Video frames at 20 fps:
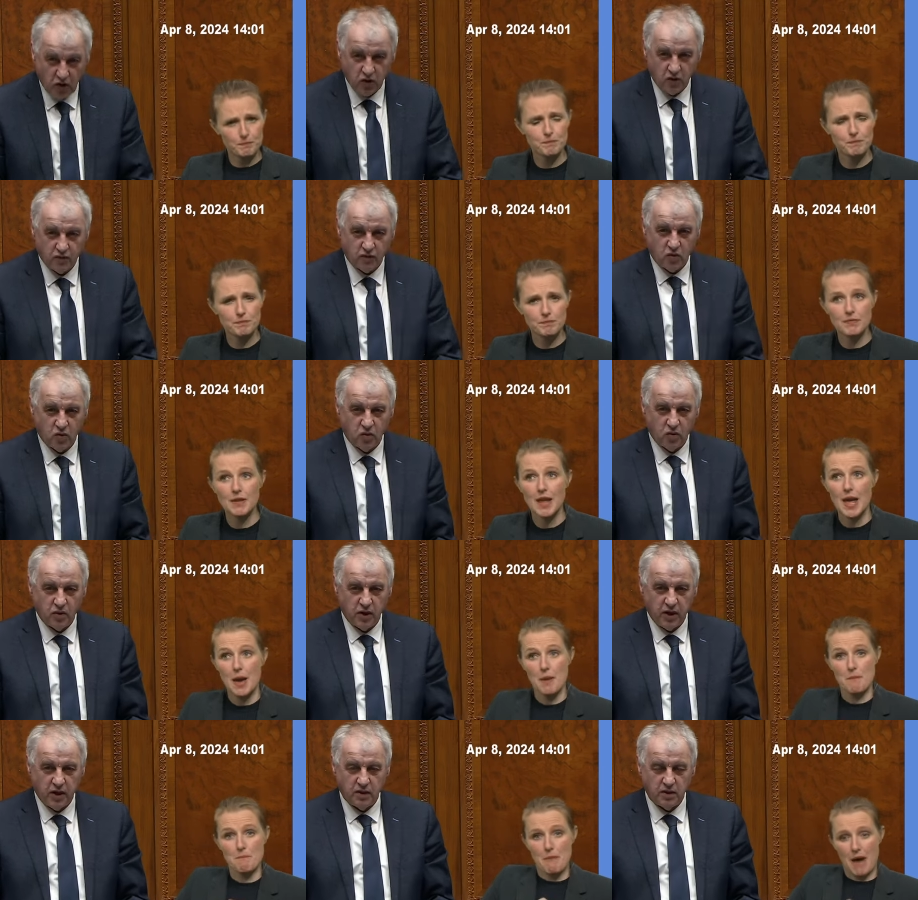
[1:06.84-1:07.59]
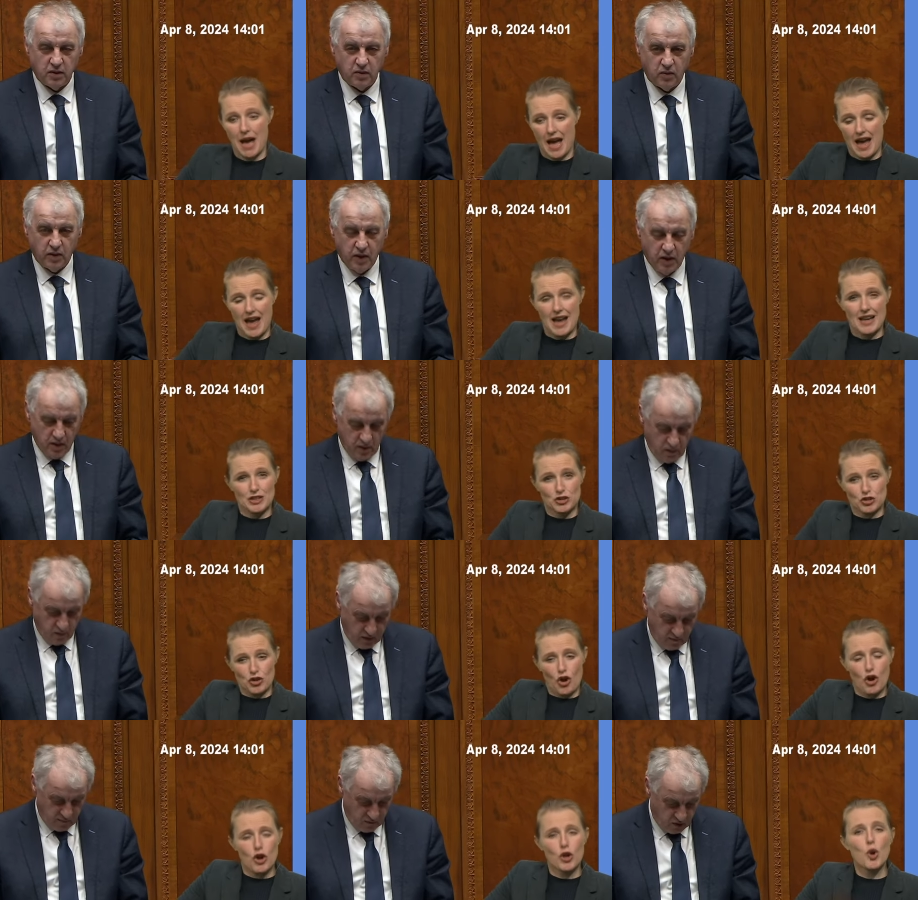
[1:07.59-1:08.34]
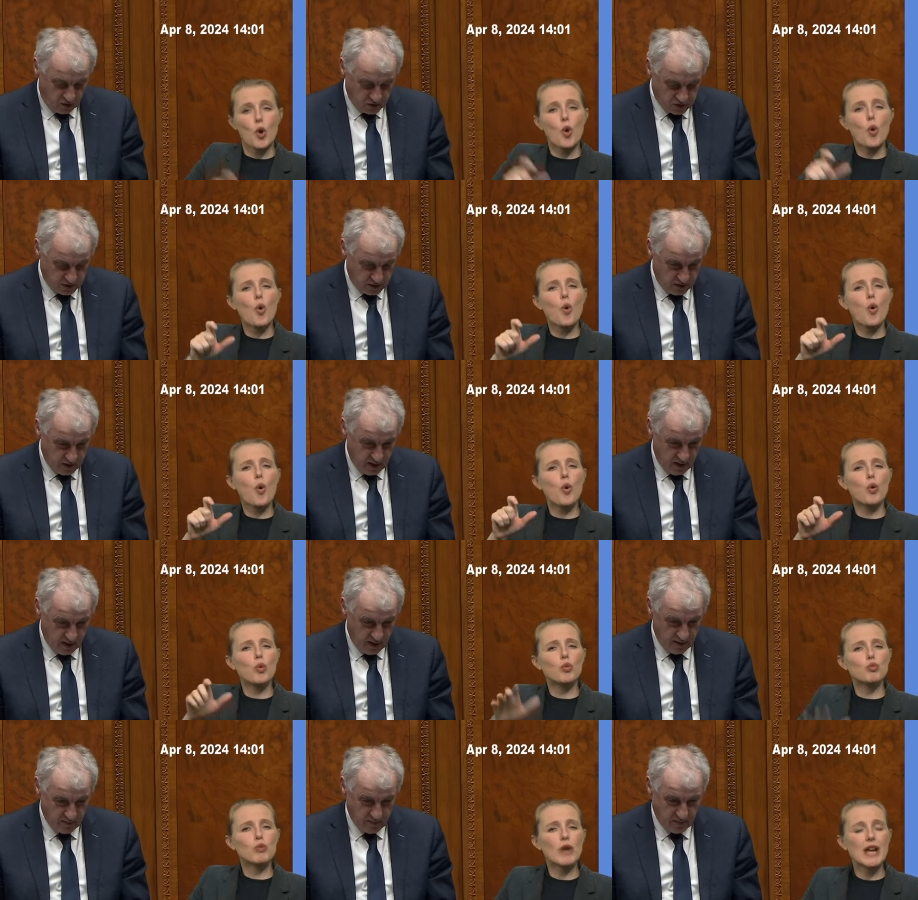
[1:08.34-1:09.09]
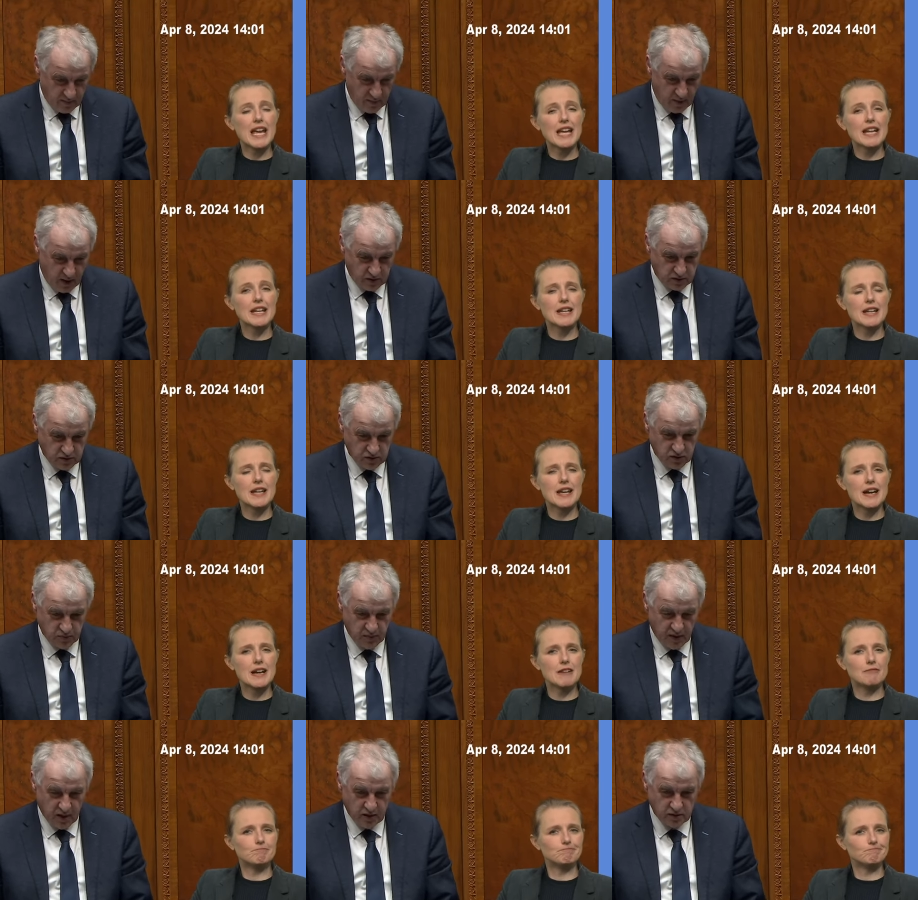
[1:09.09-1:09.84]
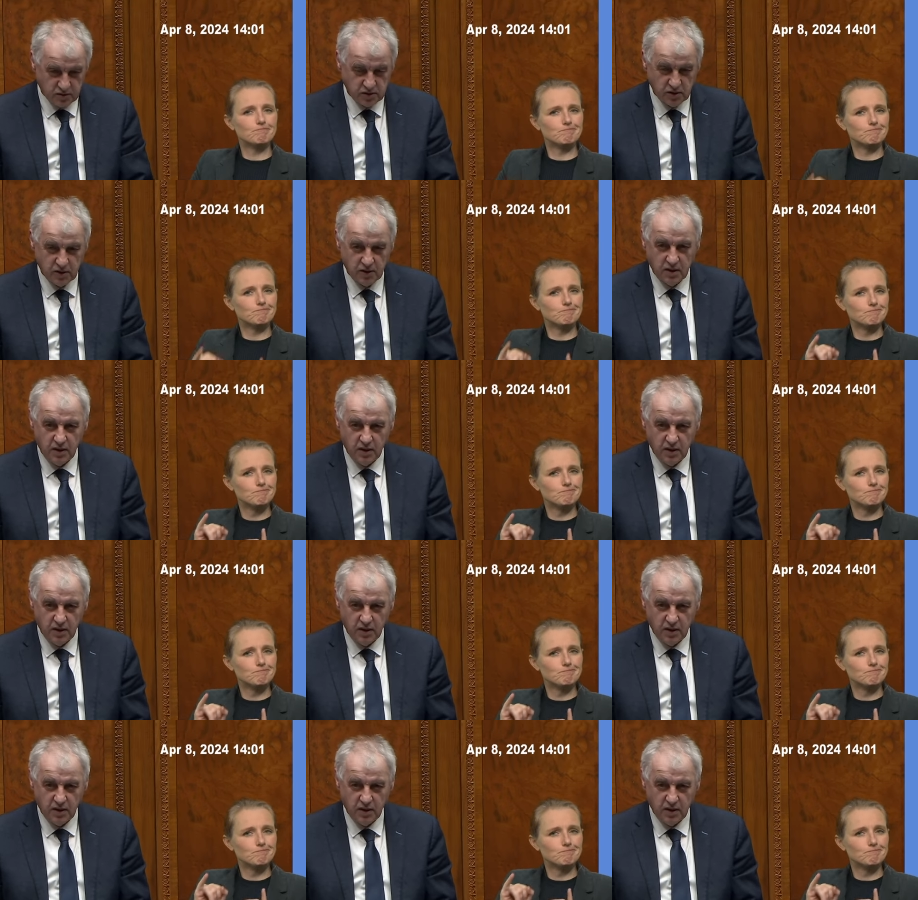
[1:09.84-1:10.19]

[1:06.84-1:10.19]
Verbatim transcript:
Speaker 1: of Coleraine, where we've lost uh, Marks and Sparks